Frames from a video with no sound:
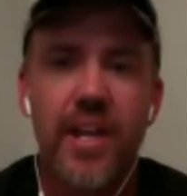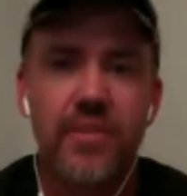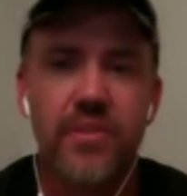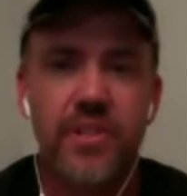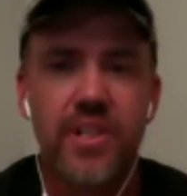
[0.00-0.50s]

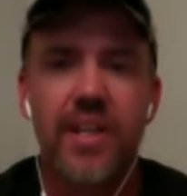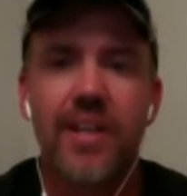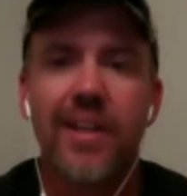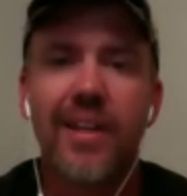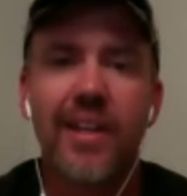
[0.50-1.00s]
and you
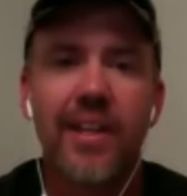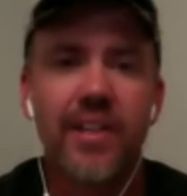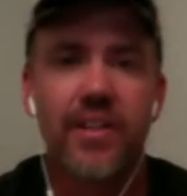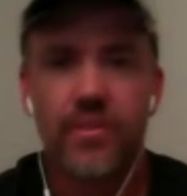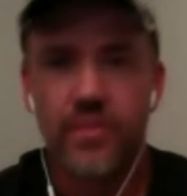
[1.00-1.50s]
see,
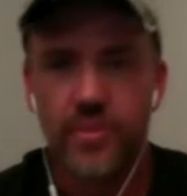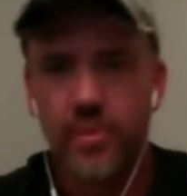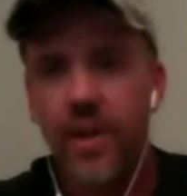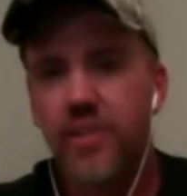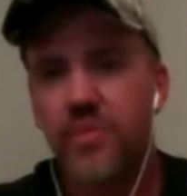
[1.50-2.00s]
the
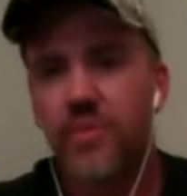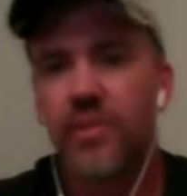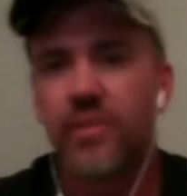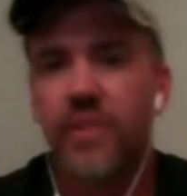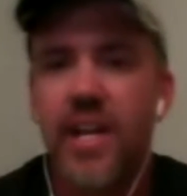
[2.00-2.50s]
products we're
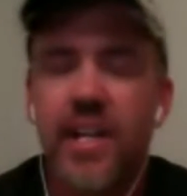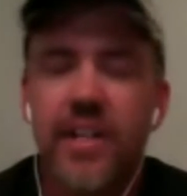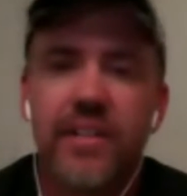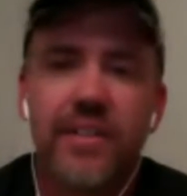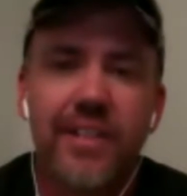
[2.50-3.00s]

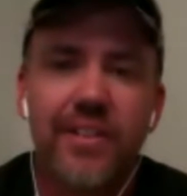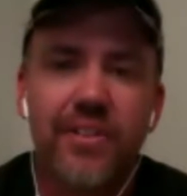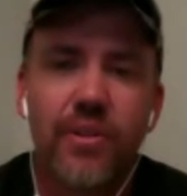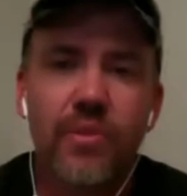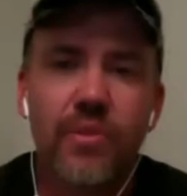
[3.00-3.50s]
creating and the
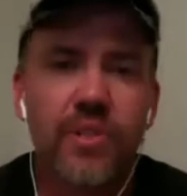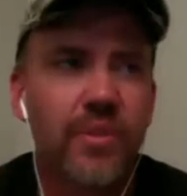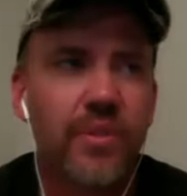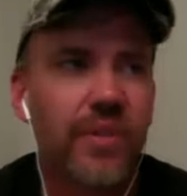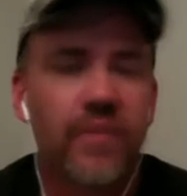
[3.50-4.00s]
coaching
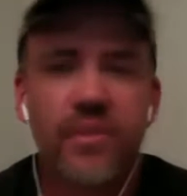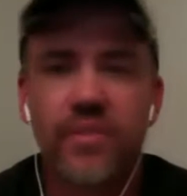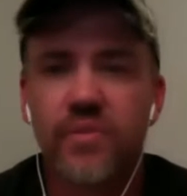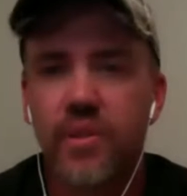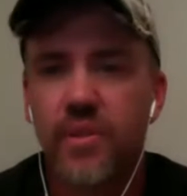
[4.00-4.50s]
we've offered
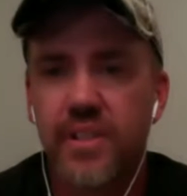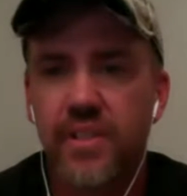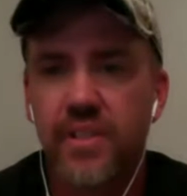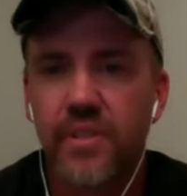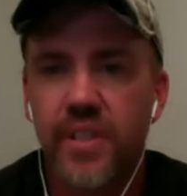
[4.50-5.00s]
to folks and
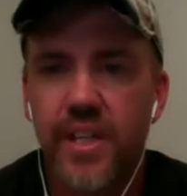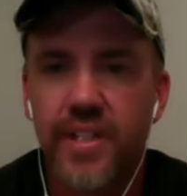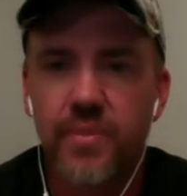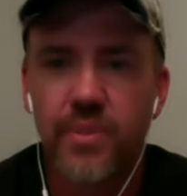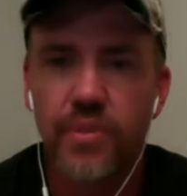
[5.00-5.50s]
different
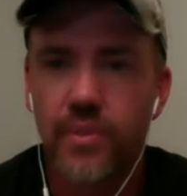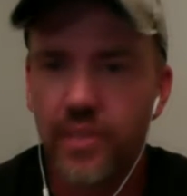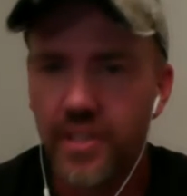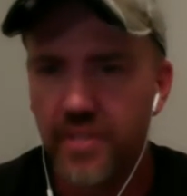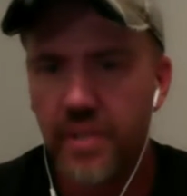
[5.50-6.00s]
things. And we're going
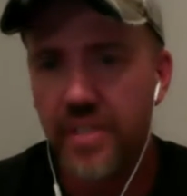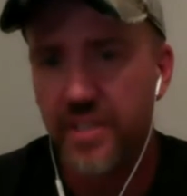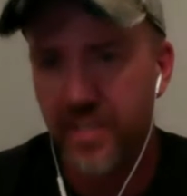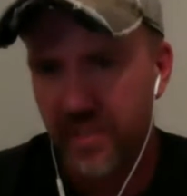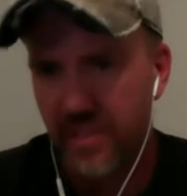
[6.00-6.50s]
to these
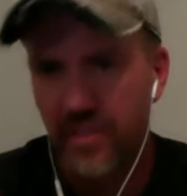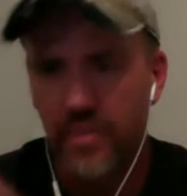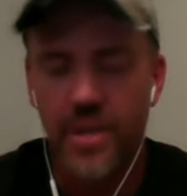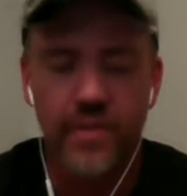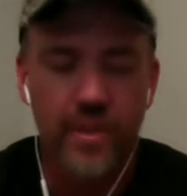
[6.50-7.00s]
events.
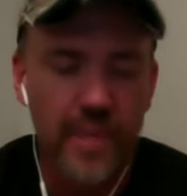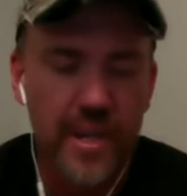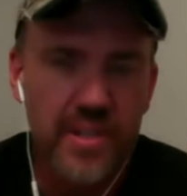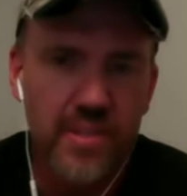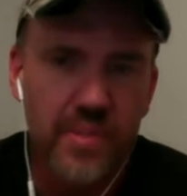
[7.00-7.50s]
We have our
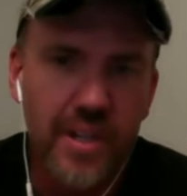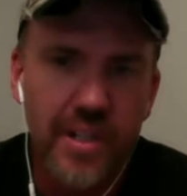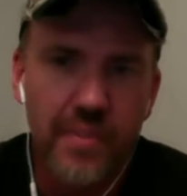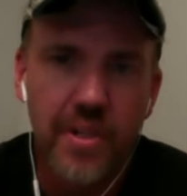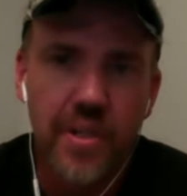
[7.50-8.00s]
mastermind
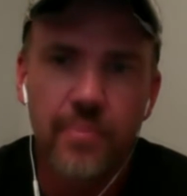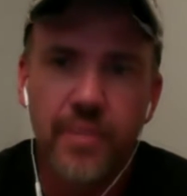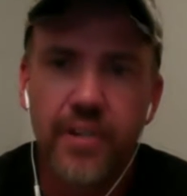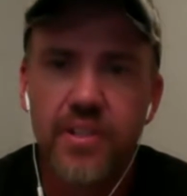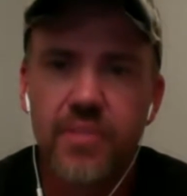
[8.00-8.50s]
coming up
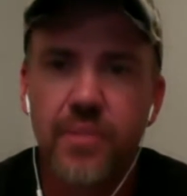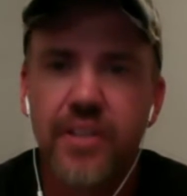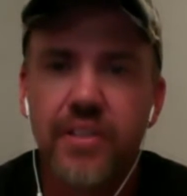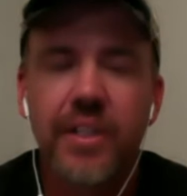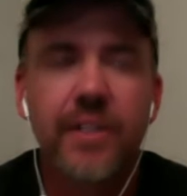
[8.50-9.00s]
later this
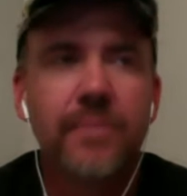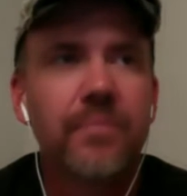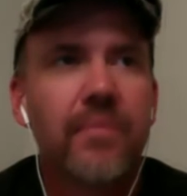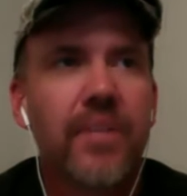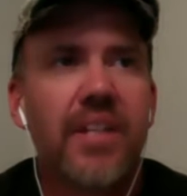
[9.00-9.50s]
month
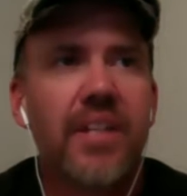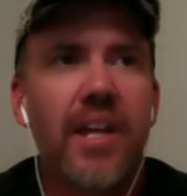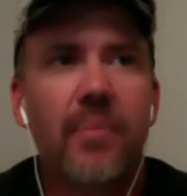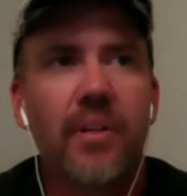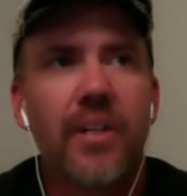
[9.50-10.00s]
in
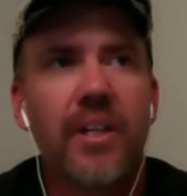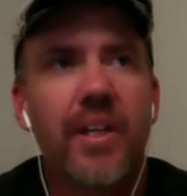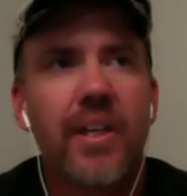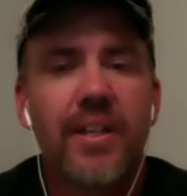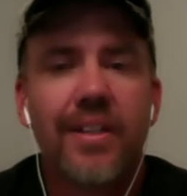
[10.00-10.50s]
Tampa.
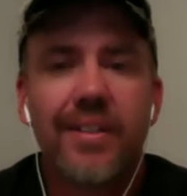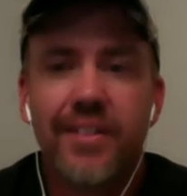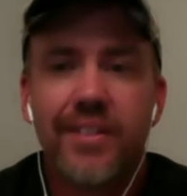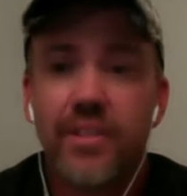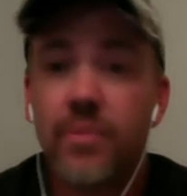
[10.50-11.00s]

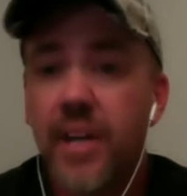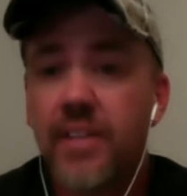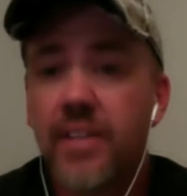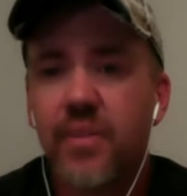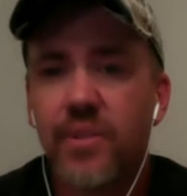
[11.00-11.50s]
You might
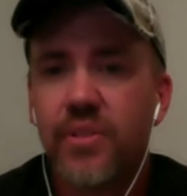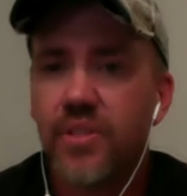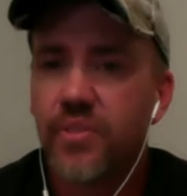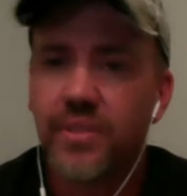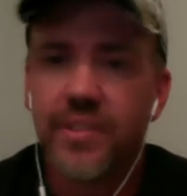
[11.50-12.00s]
think we're doing
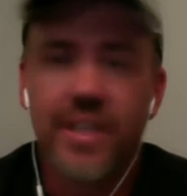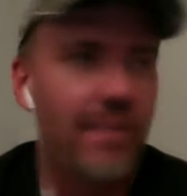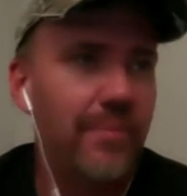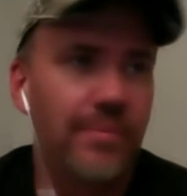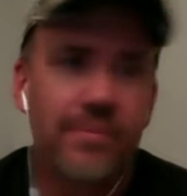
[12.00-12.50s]
this full
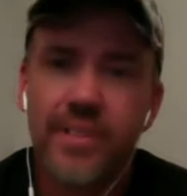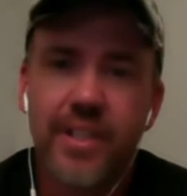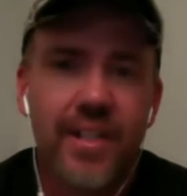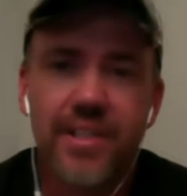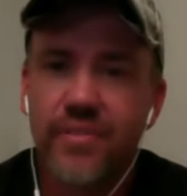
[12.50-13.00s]
time.
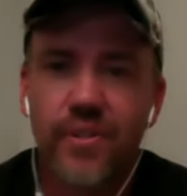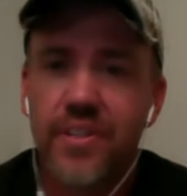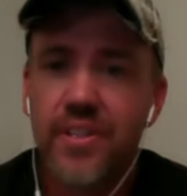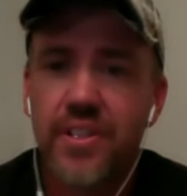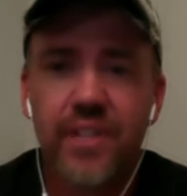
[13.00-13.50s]
That is the
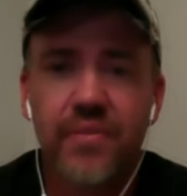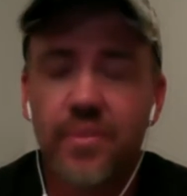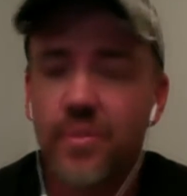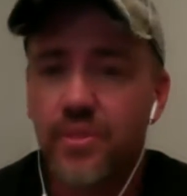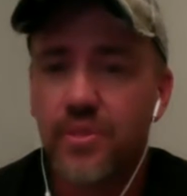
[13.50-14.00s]
furthest thing
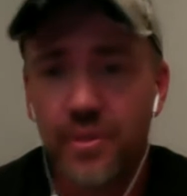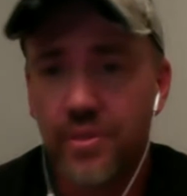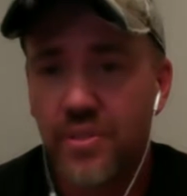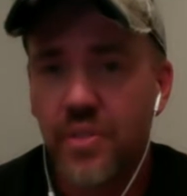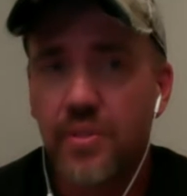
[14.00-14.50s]
from the truth.
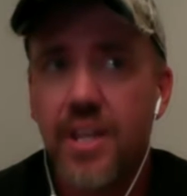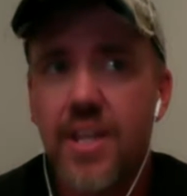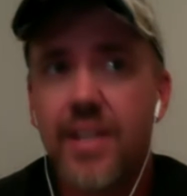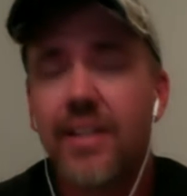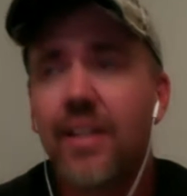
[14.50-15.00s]
So
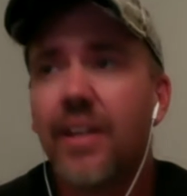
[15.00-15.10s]
take